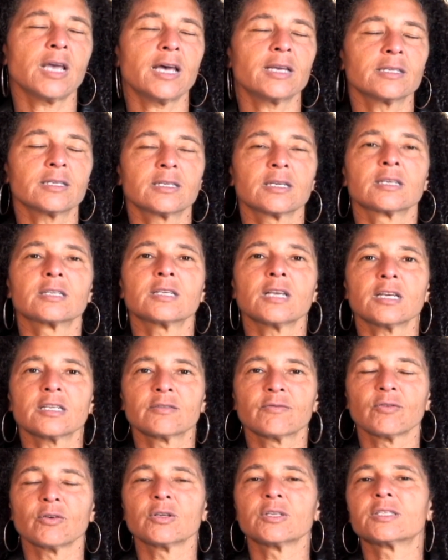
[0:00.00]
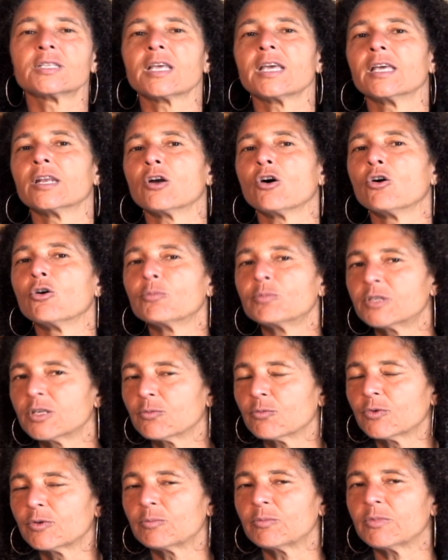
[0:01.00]
as successful as they had hoped
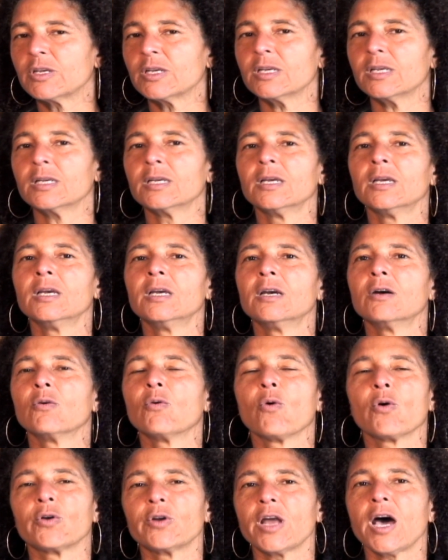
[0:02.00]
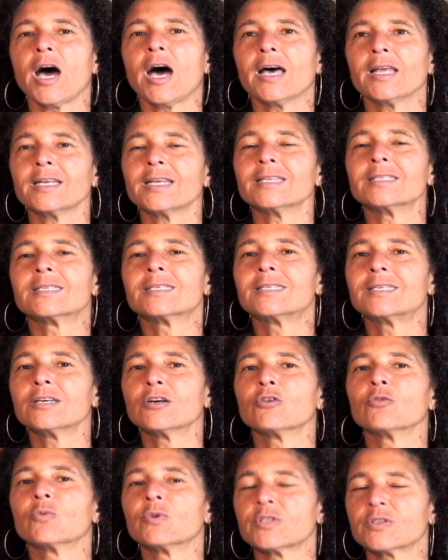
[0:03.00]
it would be or not. It
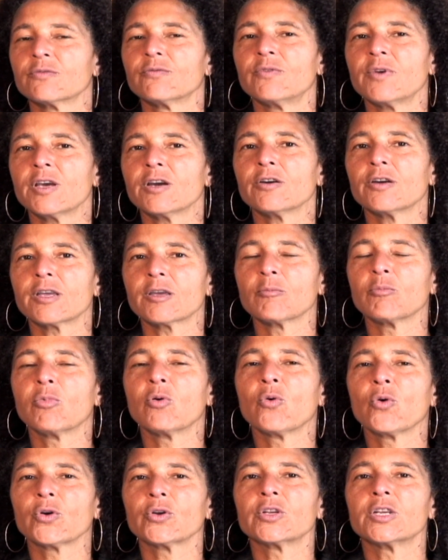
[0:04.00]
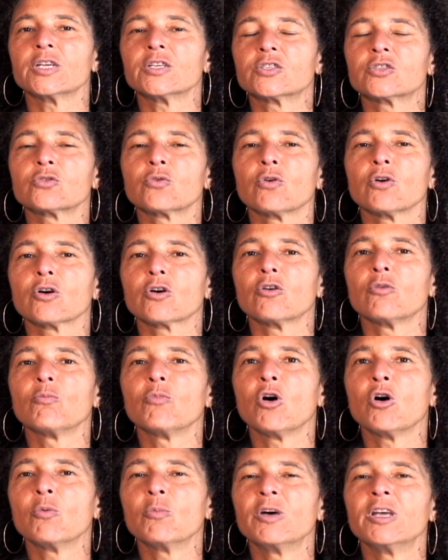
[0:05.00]
still was a very important historical
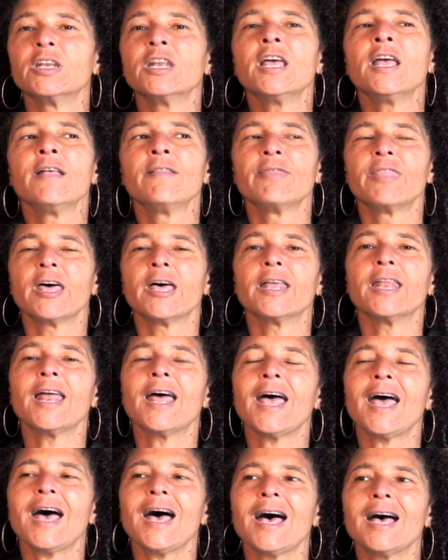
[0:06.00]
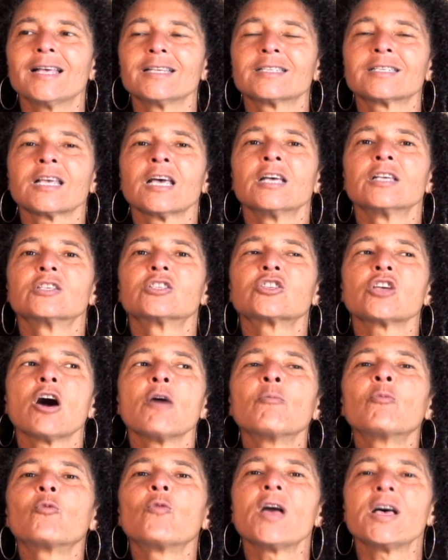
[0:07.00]
moment that has
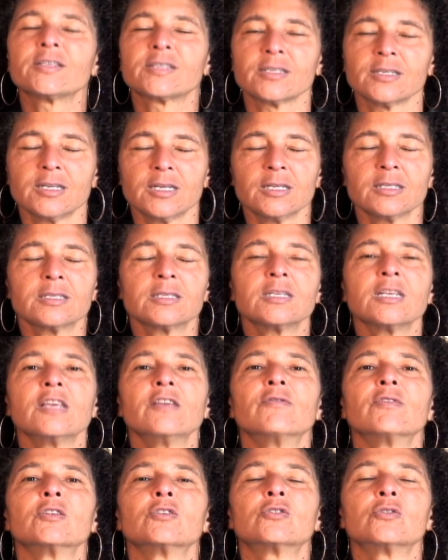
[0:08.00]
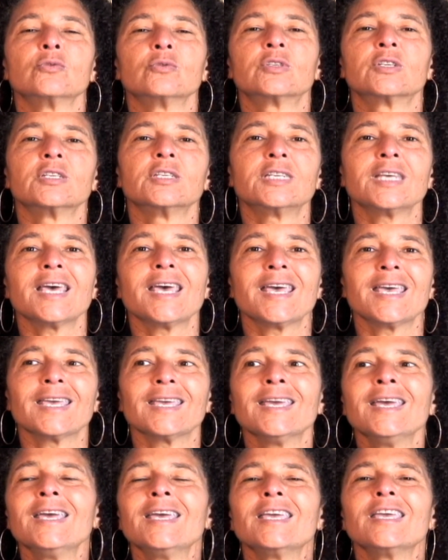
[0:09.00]
some resonance even to
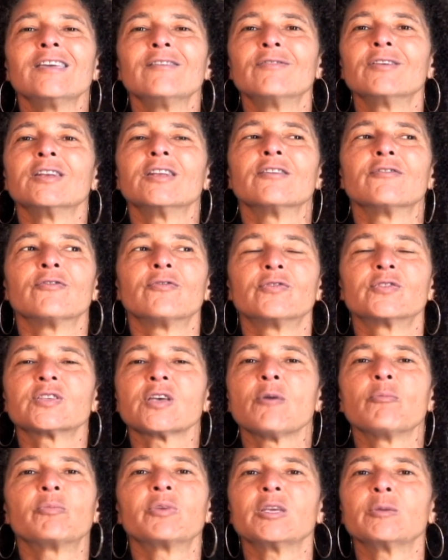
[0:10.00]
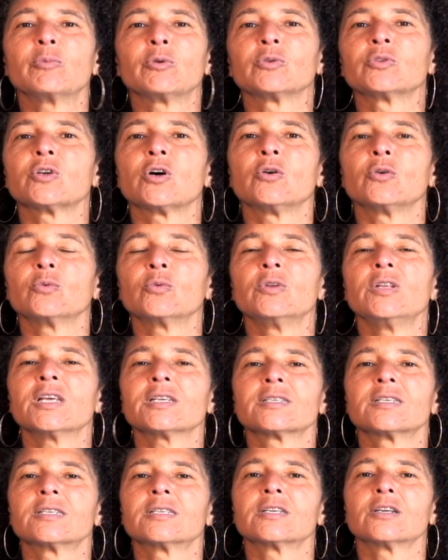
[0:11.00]
today, even if some people don't
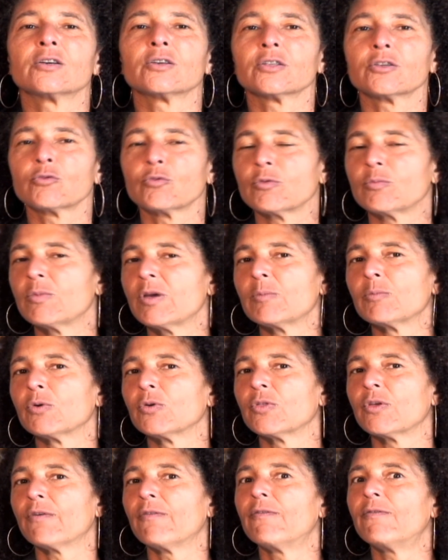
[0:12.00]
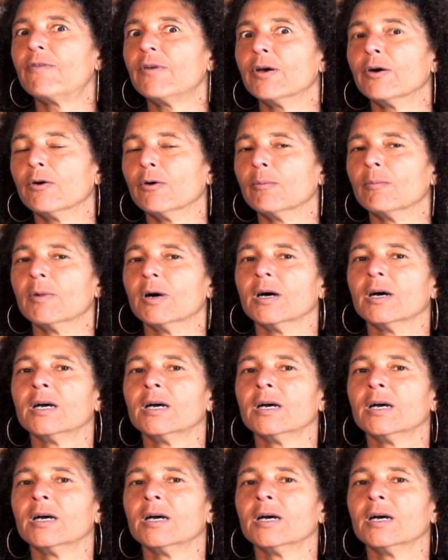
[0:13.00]
necessarily remember the film.